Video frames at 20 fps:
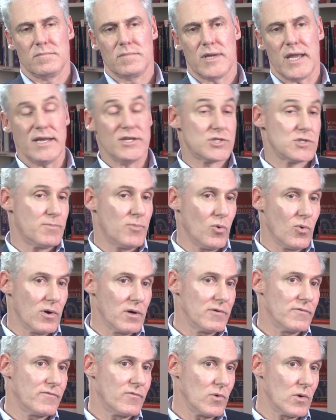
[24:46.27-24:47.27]
gain
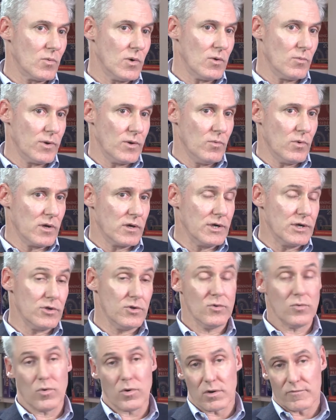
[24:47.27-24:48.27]
support for what we want to
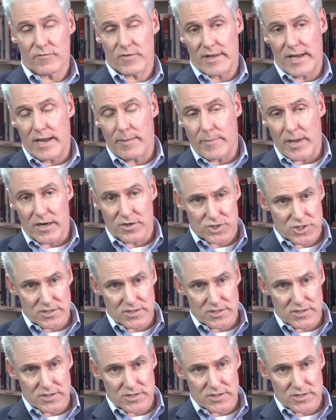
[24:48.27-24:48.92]
do, or for that matter,